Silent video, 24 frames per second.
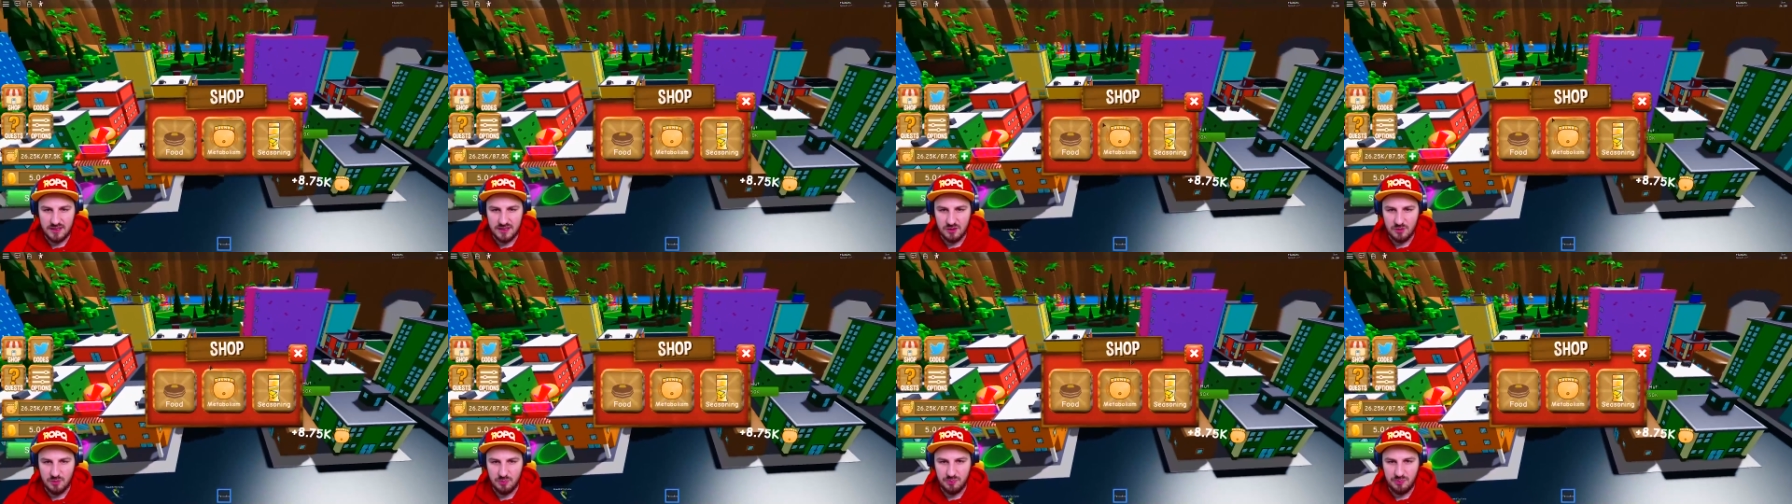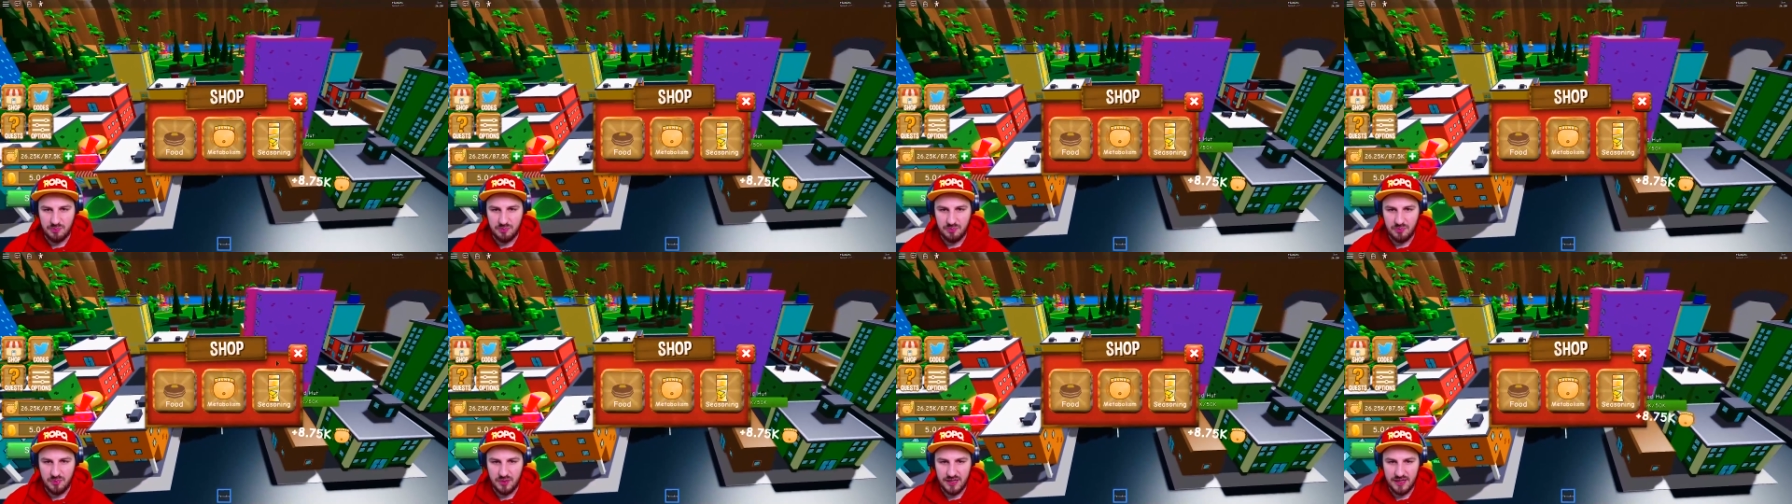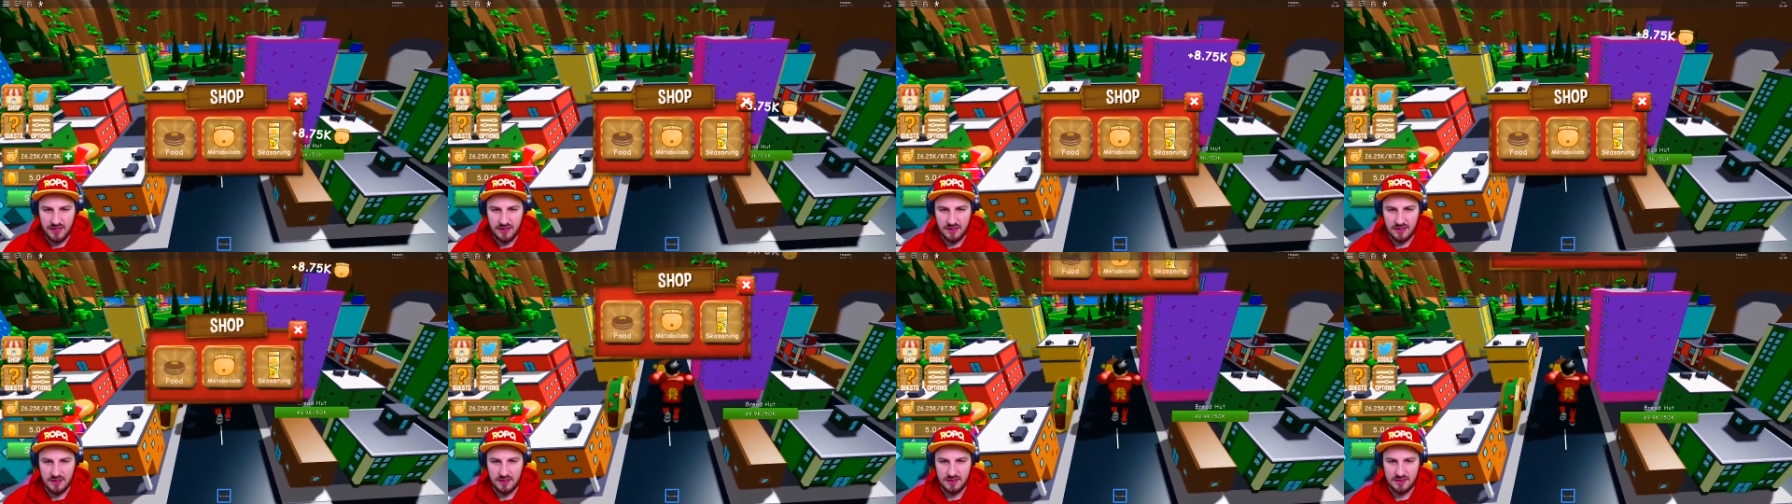like, you're It's the same
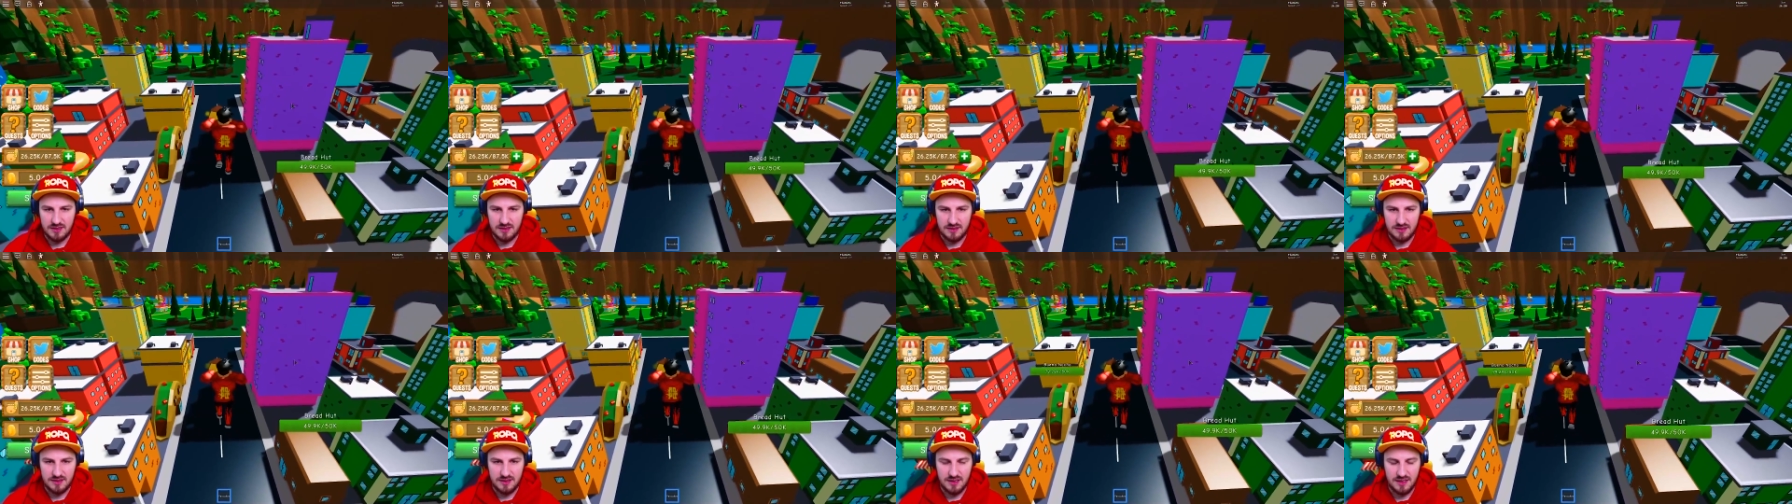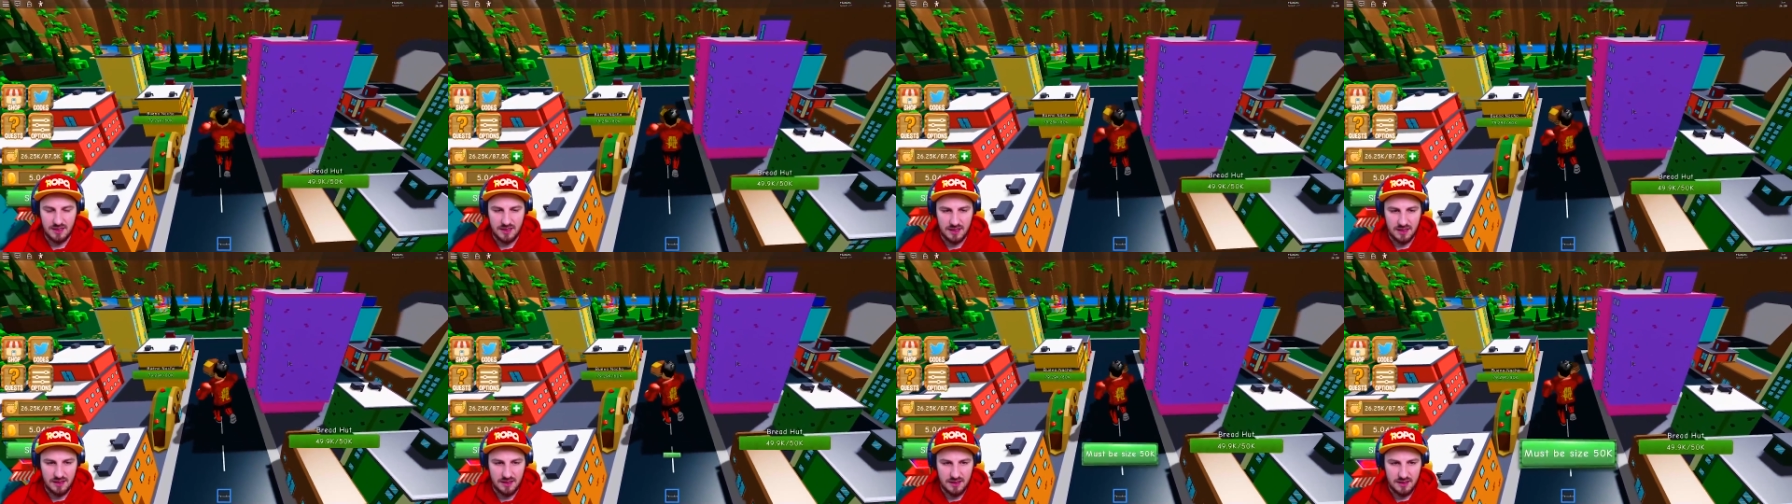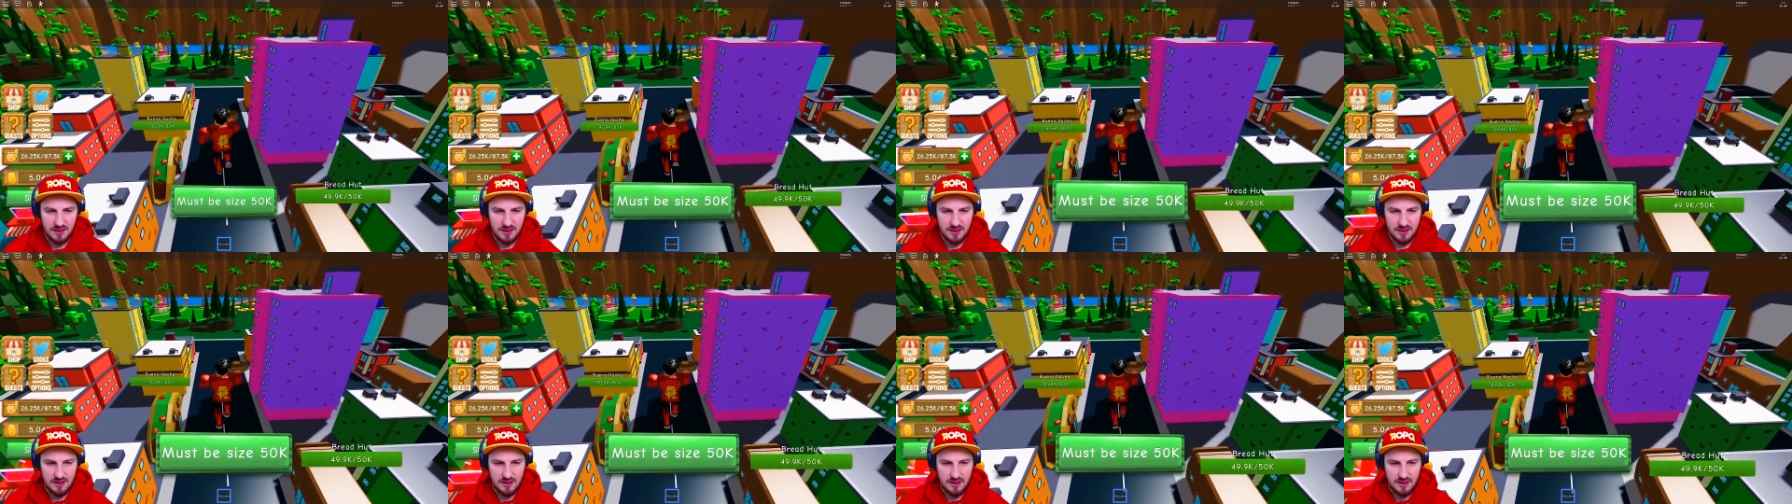bigger. speed. It's yeah. just, yeah,
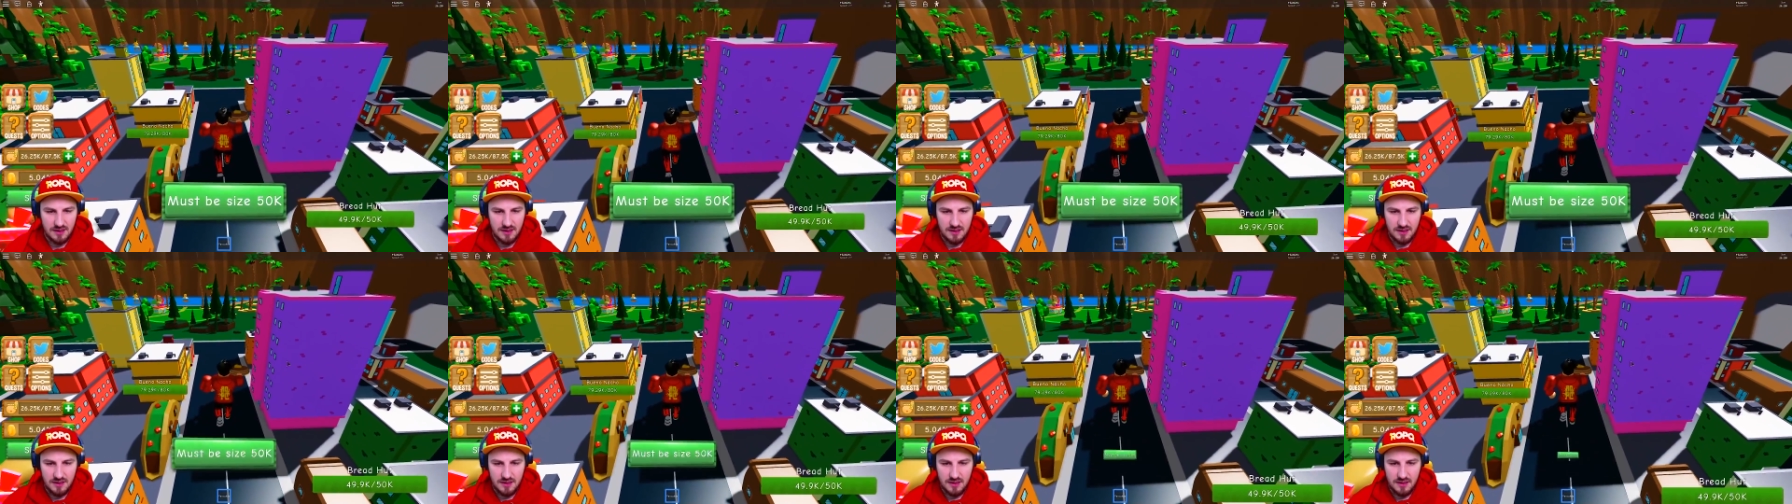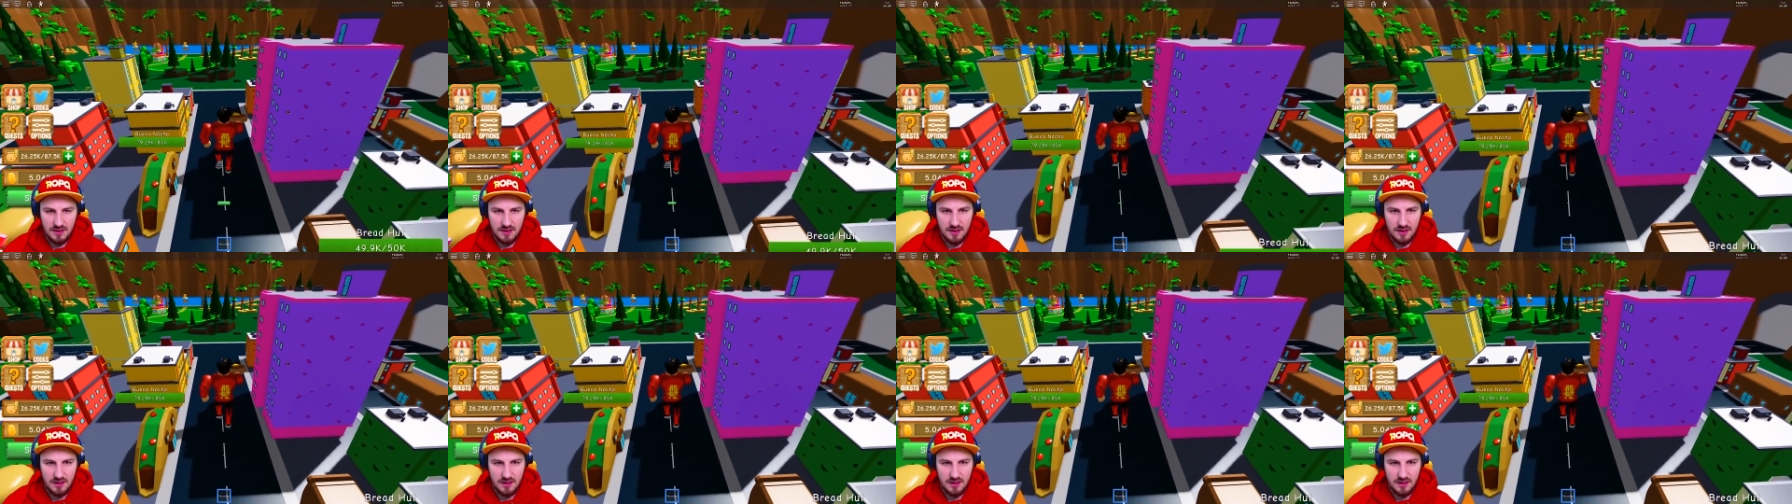you're slower.